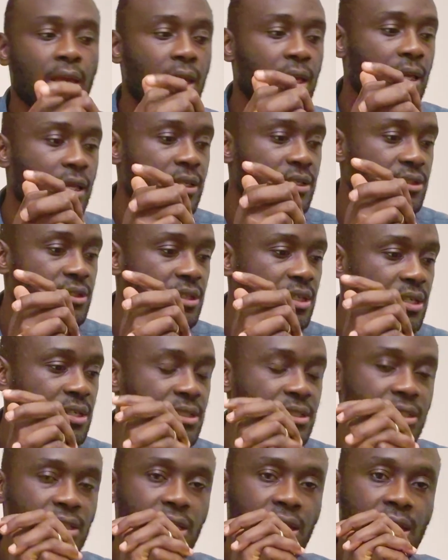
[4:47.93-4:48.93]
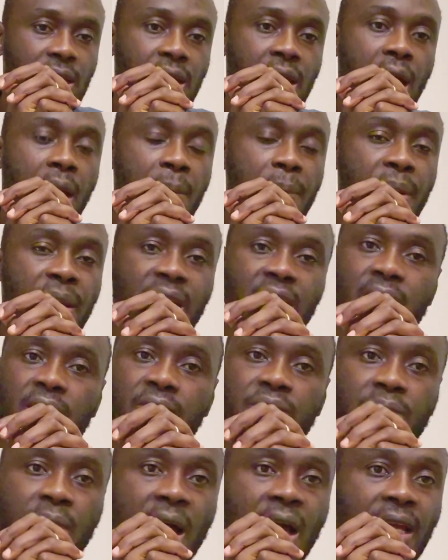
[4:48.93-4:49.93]
Is this a
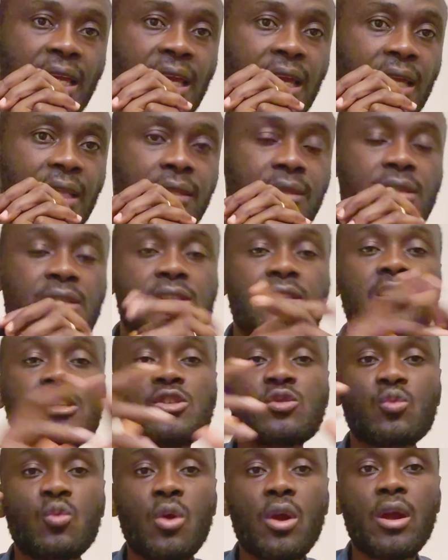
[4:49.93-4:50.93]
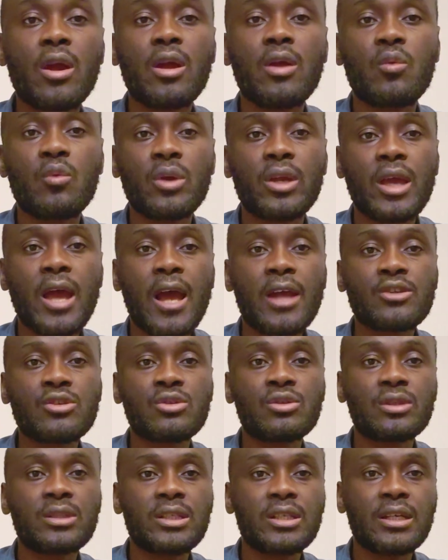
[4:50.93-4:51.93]
competitive market? This is where we
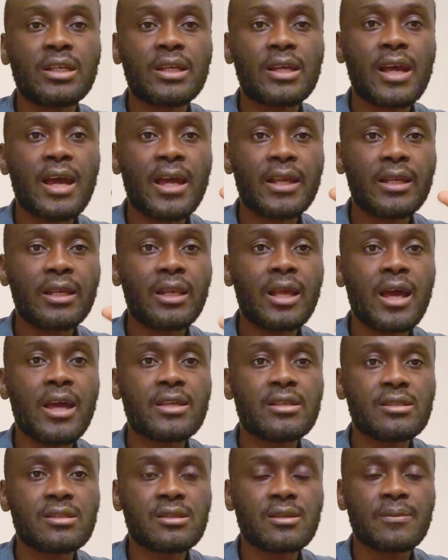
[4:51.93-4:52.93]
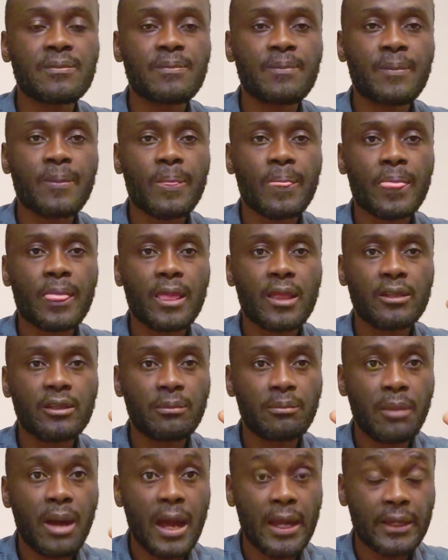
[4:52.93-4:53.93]
actually analyze the
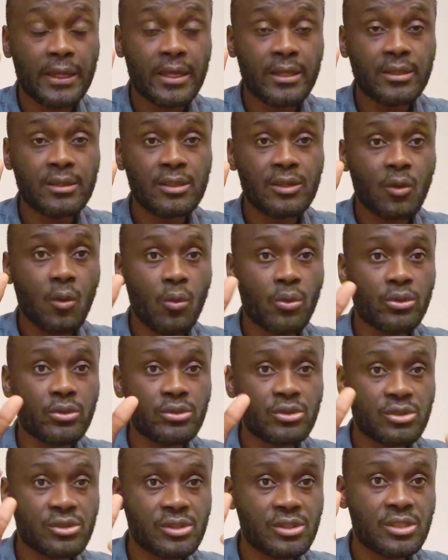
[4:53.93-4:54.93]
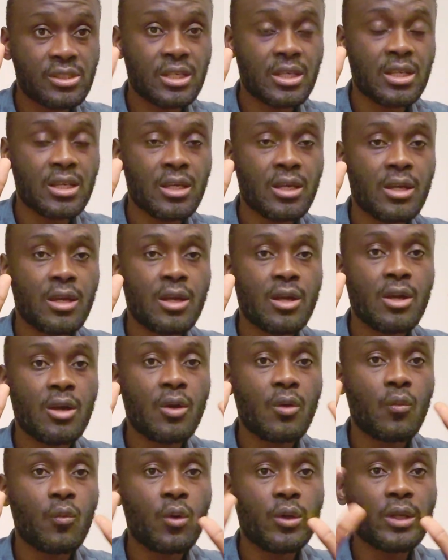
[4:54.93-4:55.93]
market in order to see
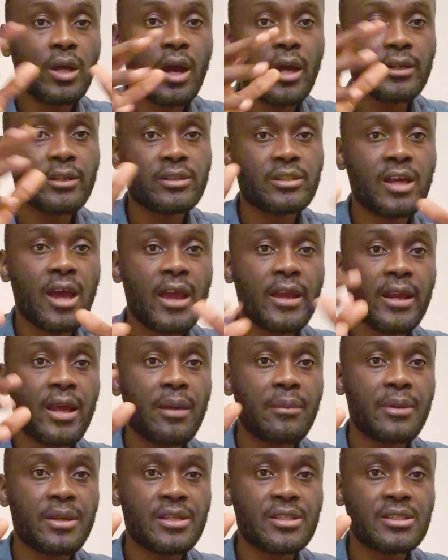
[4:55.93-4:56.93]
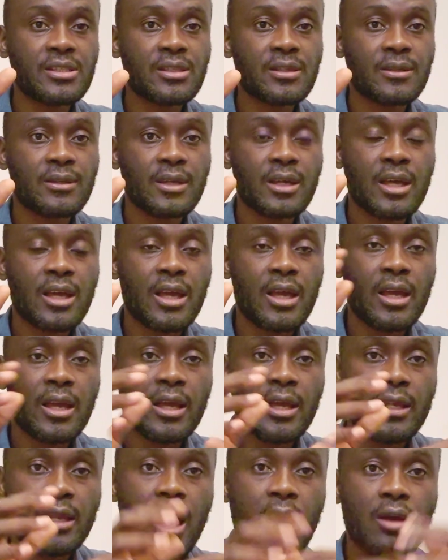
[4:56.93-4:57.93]
what are the dynamics.
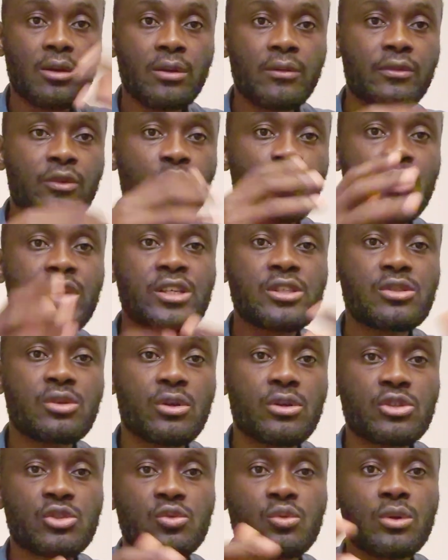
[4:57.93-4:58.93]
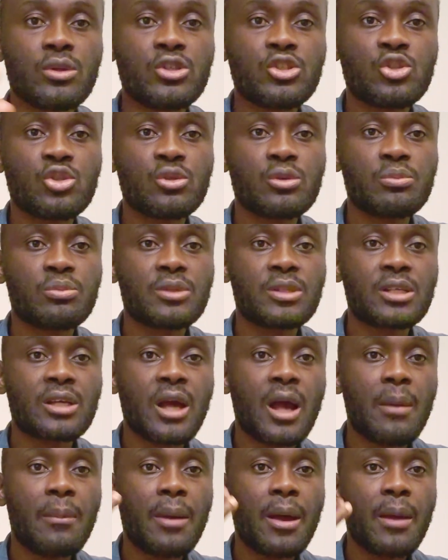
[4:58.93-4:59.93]
And out of the research, we should come